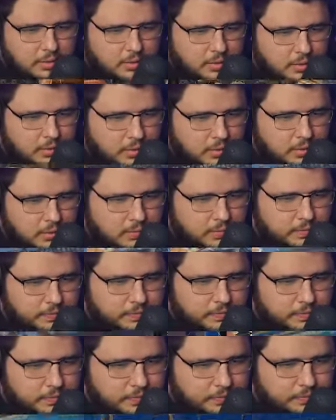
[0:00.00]

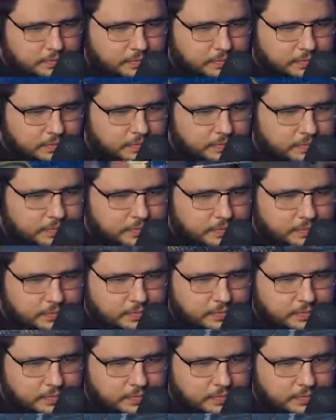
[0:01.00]
(silence)